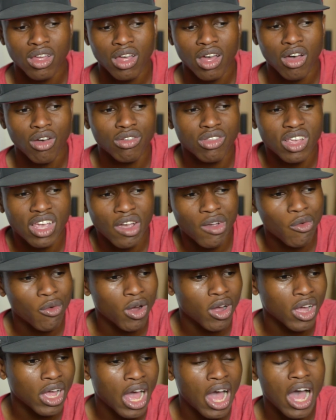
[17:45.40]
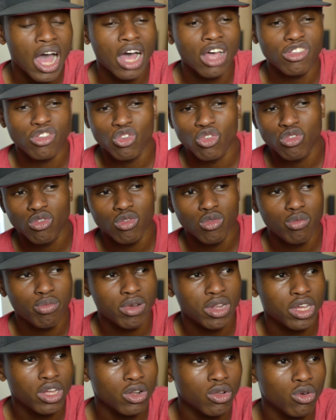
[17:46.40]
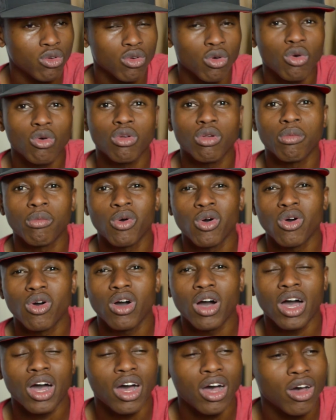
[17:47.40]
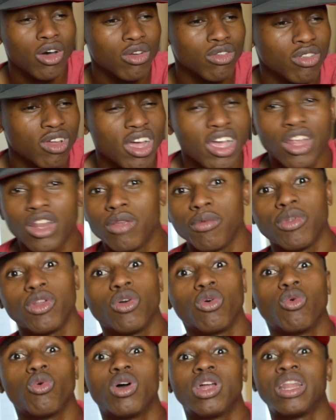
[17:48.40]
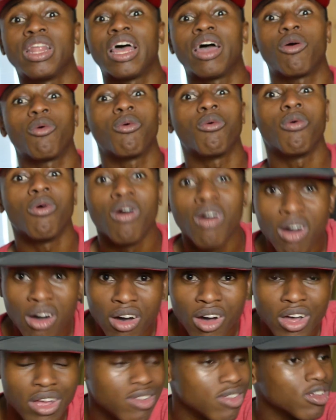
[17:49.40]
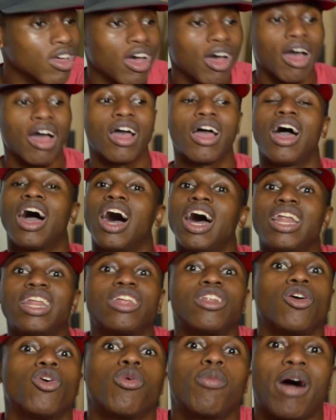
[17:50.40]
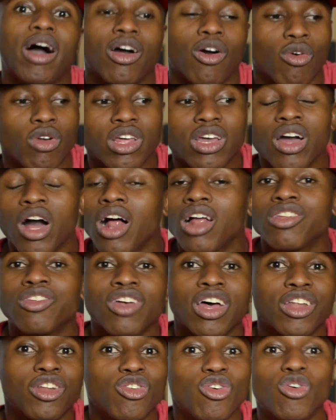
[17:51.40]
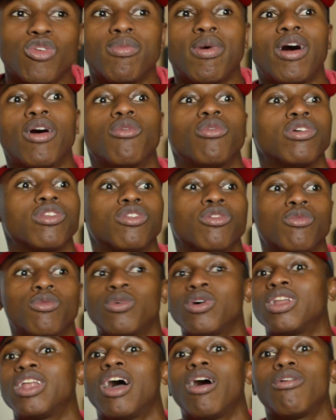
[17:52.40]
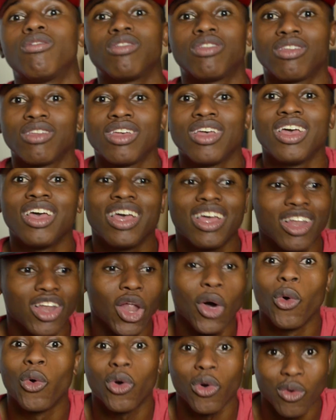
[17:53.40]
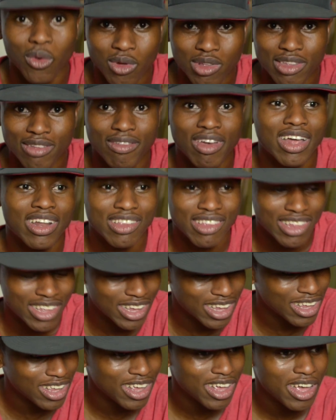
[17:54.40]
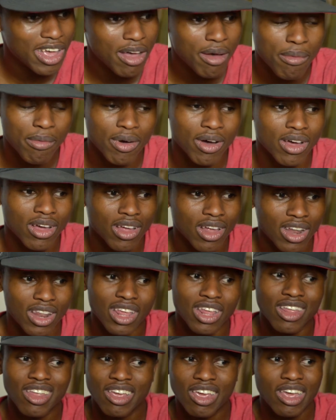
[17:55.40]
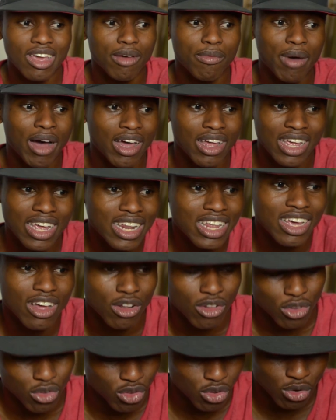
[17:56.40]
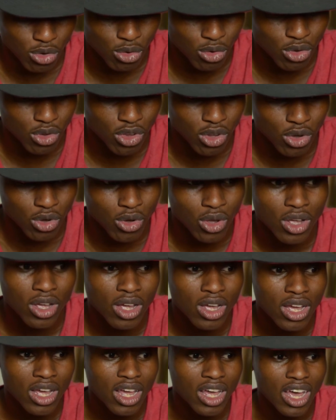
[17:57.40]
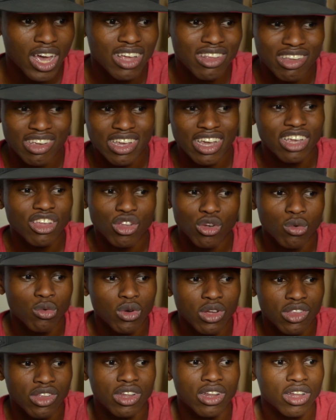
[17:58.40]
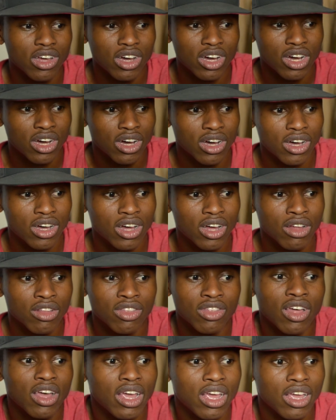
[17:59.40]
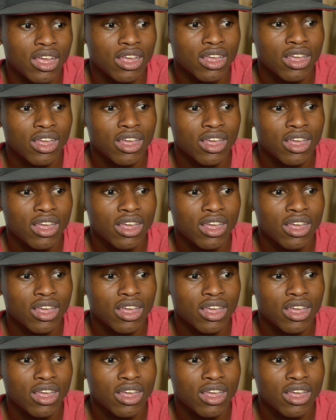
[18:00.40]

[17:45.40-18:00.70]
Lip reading: I was hanging around guys who planning on going to Morehouse. I didn't even know what that was. I didn't know about, only college I knew about was the one that was local, Nevada State. But I didn't hear about any other schools, so education wasn't a thing.